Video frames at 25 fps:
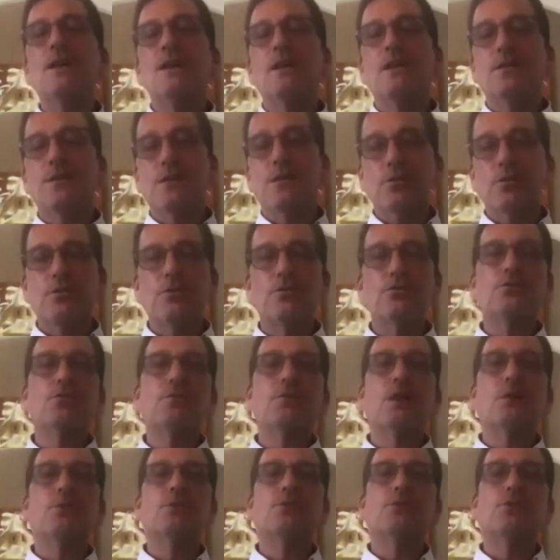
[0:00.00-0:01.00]
In theory, you should
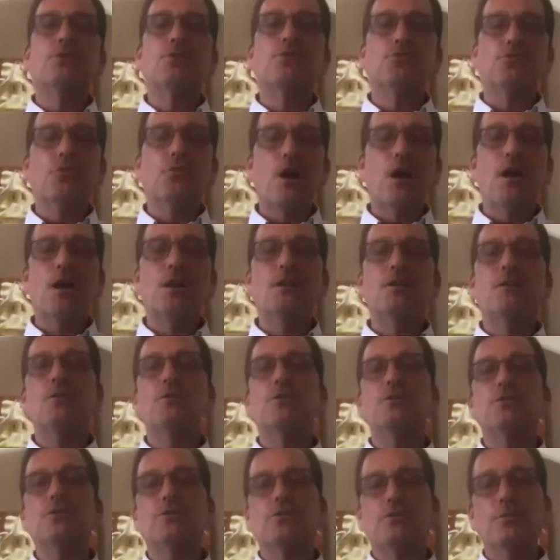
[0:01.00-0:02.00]
be able to use RON,
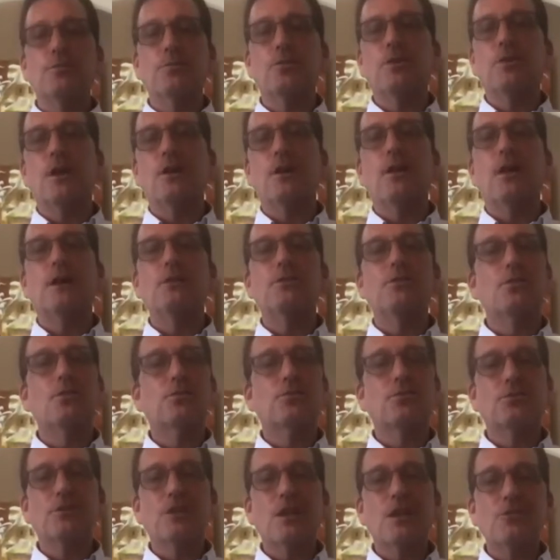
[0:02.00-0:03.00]
which is remote online
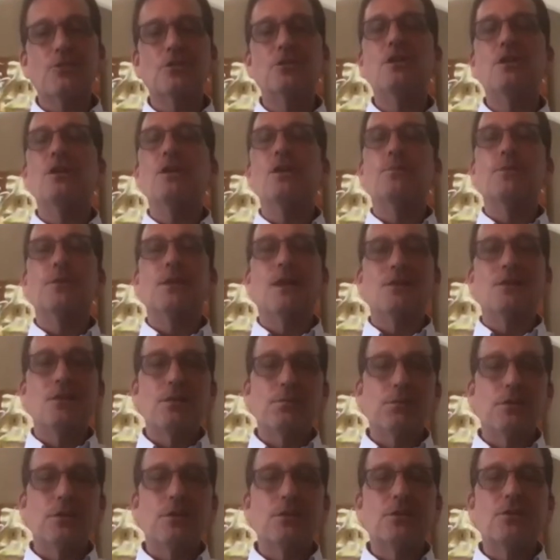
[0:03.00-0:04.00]
notarization, but that
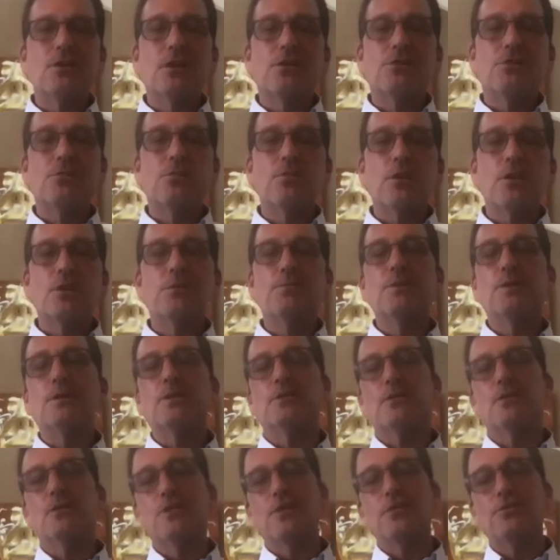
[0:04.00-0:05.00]
typically doesn't work
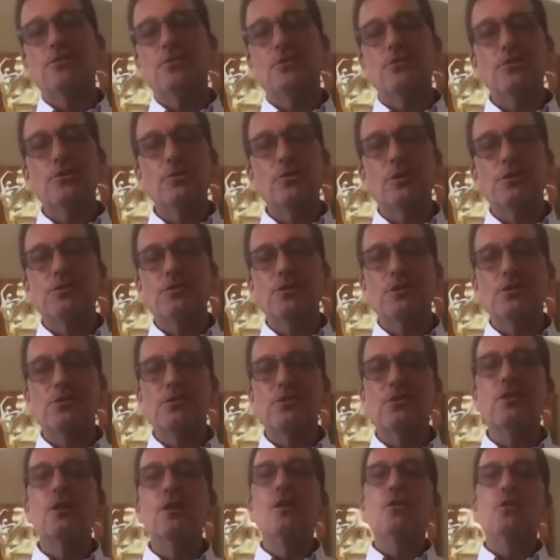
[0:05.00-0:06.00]
because unless you're a US
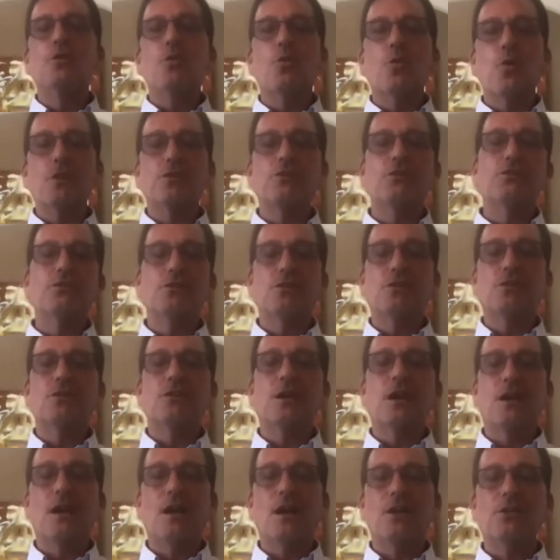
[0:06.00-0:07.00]
citizen, the questions are going
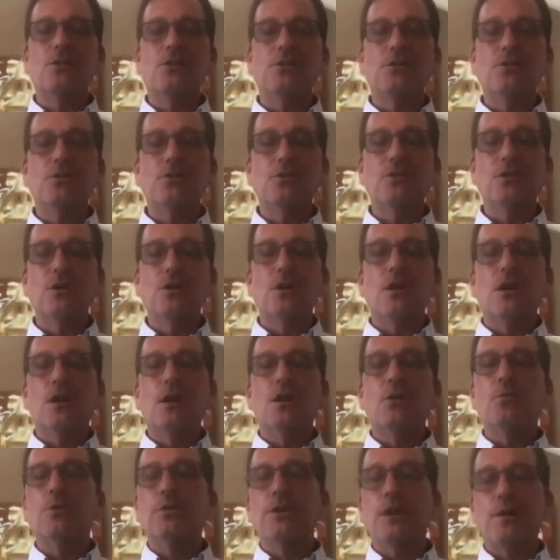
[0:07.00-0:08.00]
to ask you
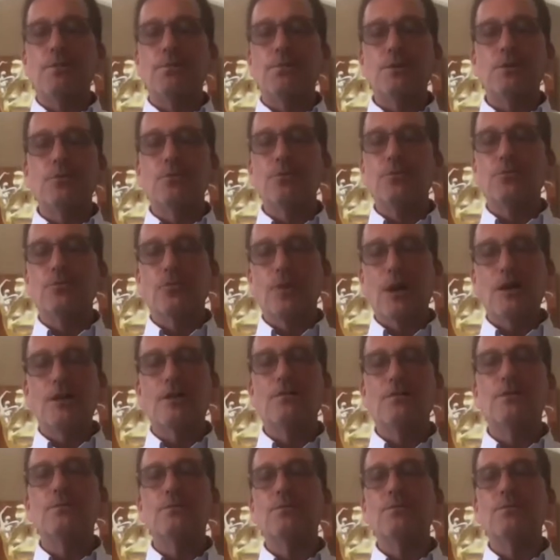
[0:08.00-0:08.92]
uh, will not be relevant